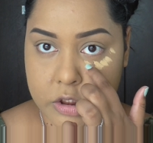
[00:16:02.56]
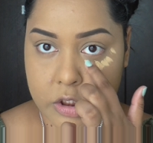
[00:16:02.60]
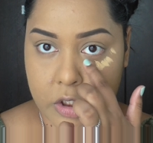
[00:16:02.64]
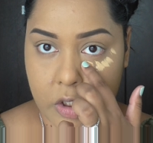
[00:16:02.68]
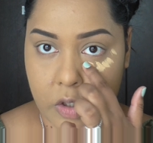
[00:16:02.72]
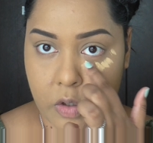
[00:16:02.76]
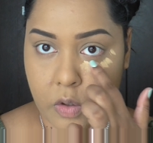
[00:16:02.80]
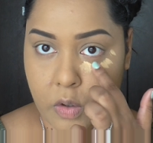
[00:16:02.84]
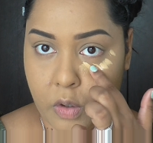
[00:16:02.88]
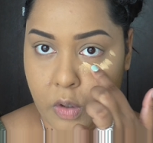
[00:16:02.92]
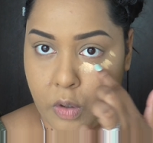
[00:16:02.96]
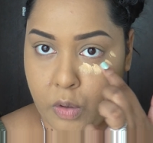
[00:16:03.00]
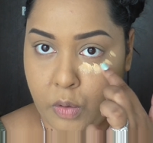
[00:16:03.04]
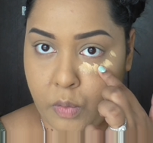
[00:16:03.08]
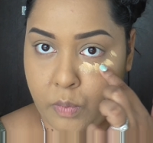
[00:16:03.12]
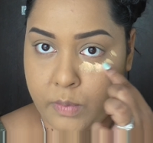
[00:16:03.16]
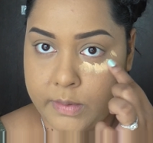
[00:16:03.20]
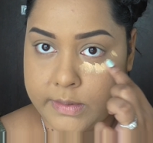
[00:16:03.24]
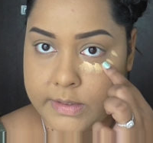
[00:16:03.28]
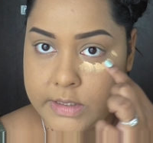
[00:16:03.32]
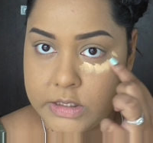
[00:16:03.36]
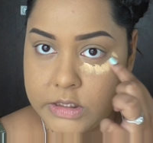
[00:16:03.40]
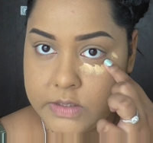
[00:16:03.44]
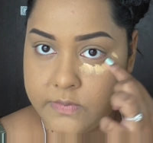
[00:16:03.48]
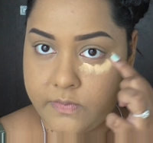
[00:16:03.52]
So
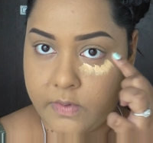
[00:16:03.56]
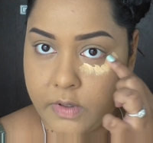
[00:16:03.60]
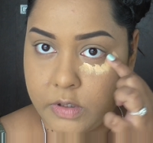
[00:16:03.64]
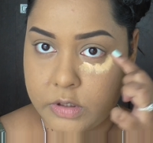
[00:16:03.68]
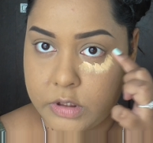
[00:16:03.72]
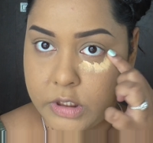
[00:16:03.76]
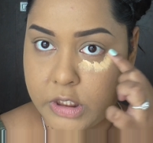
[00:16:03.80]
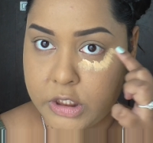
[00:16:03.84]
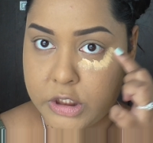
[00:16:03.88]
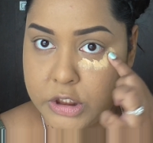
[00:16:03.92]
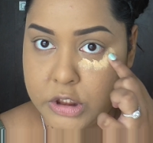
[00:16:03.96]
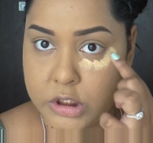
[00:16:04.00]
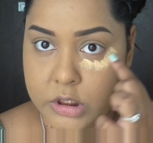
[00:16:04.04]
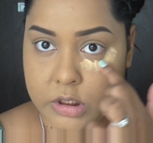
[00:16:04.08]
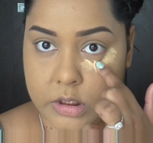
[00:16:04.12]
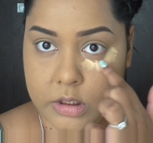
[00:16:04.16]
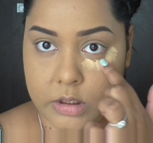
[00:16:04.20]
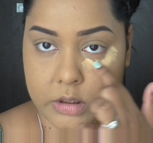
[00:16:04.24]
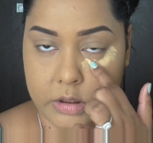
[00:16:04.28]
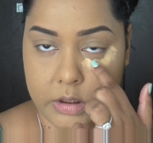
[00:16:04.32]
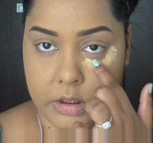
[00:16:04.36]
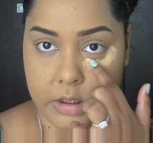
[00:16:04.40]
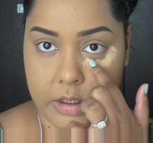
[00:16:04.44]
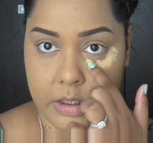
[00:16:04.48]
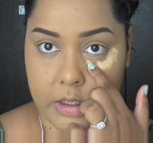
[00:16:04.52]
with this
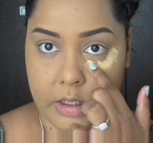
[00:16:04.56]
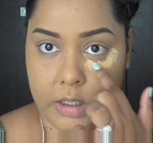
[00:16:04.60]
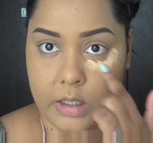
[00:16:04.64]
foundation,